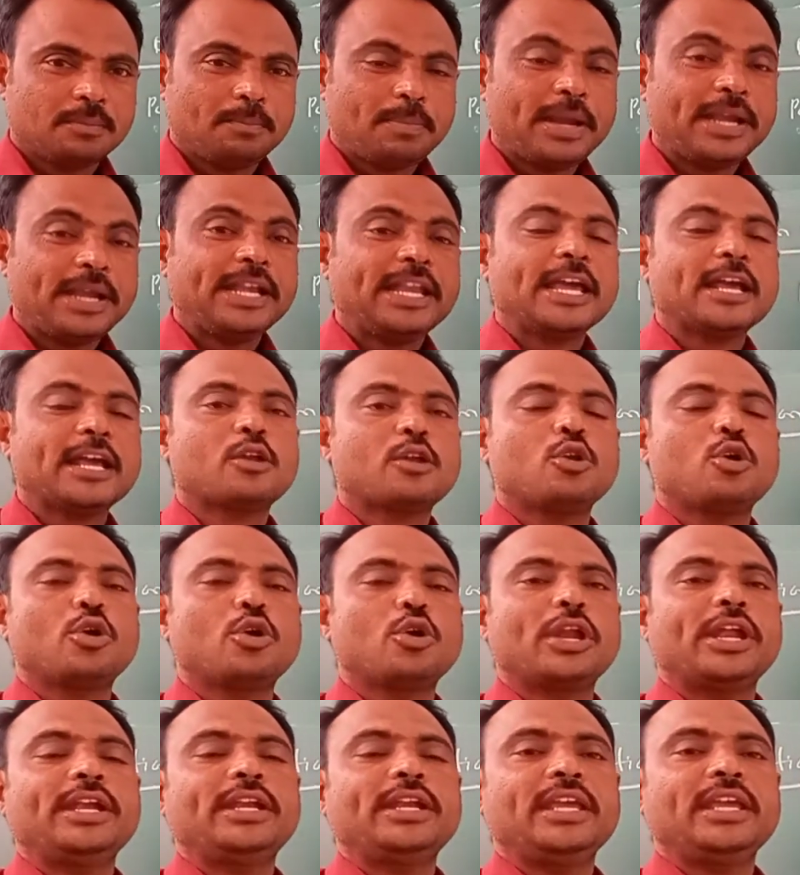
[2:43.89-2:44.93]

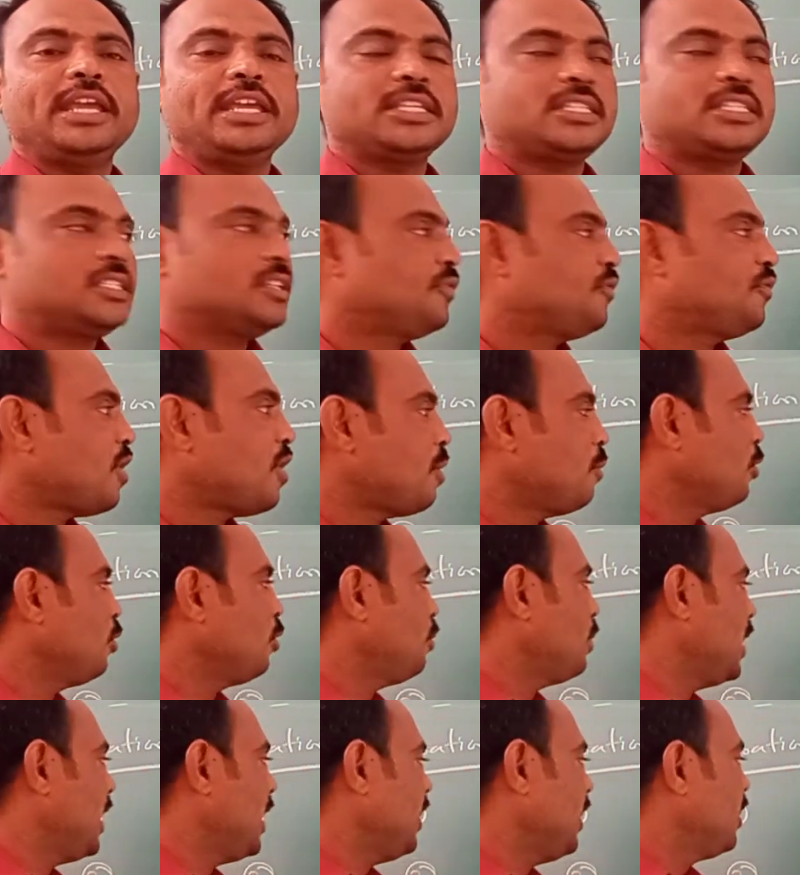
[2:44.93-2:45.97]
pentachloride is formed
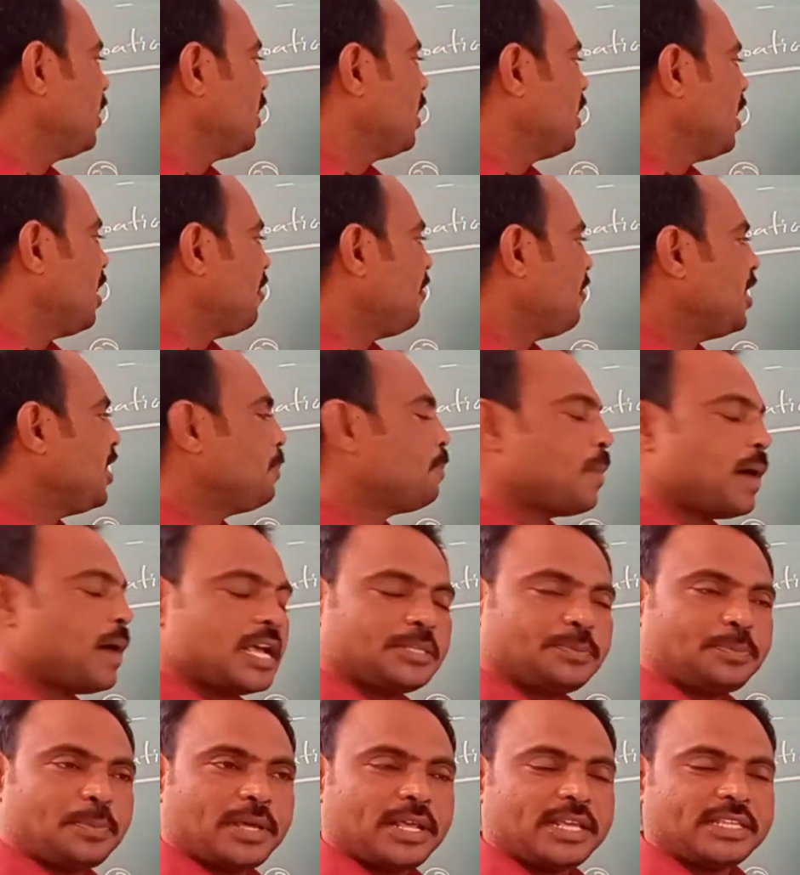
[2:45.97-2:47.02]
by when
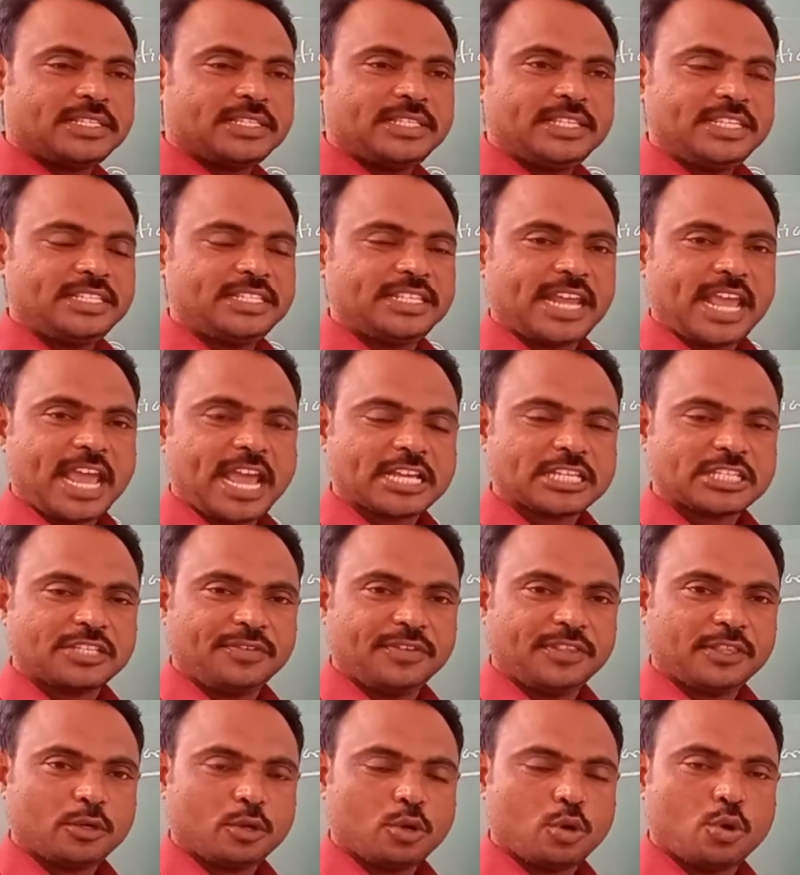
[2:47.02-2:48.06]
phosphorus is reacts
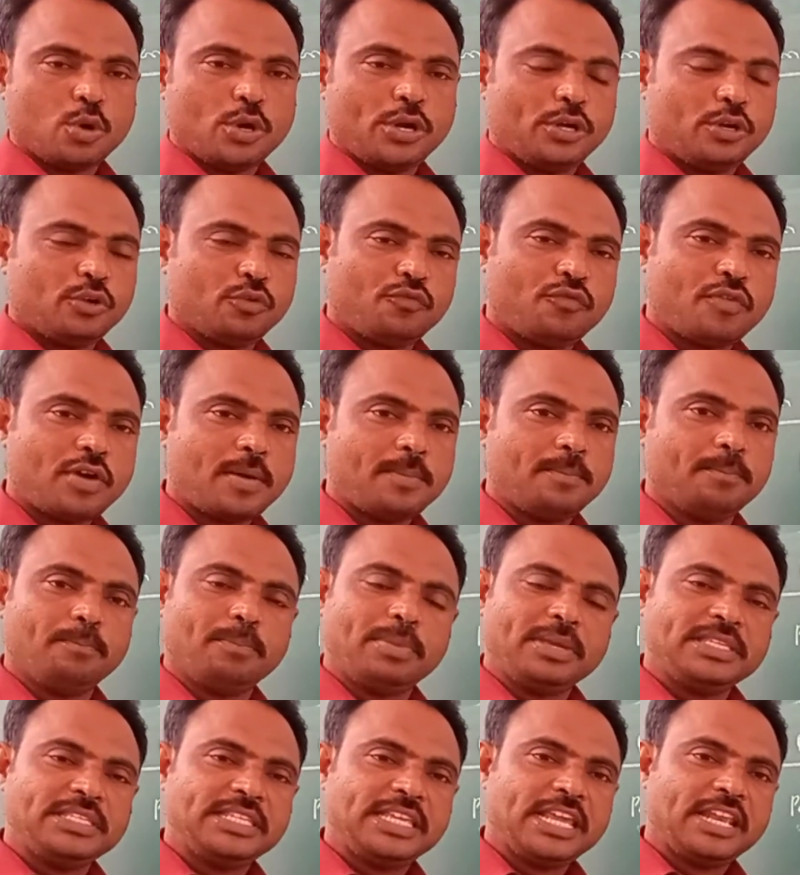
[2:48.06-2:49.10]
with chlorine to form
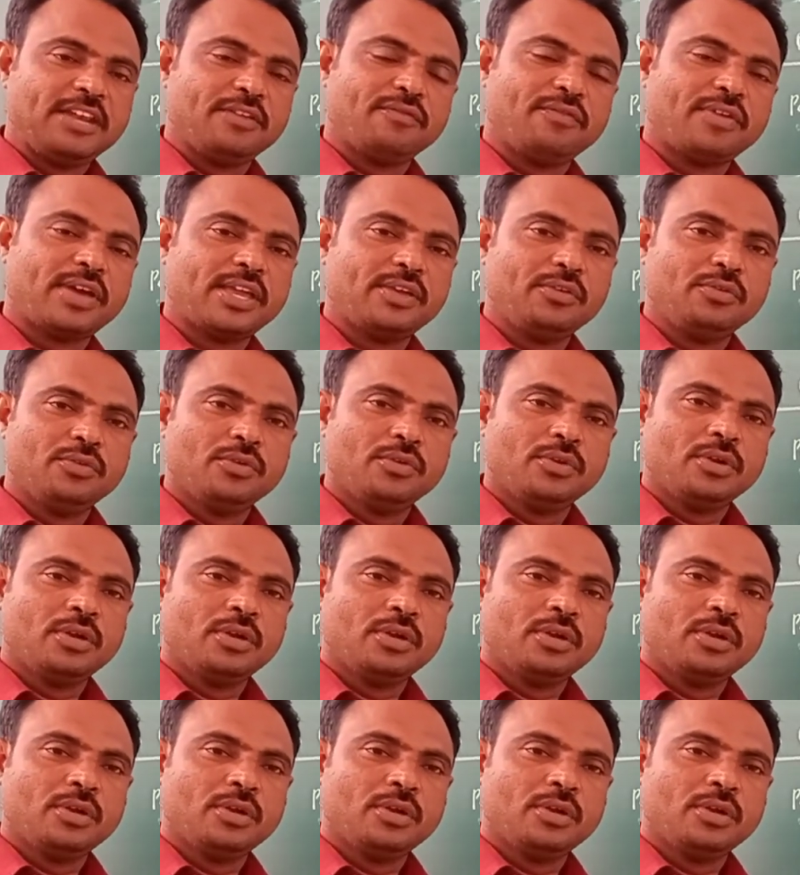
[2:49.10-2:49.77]
PCl5.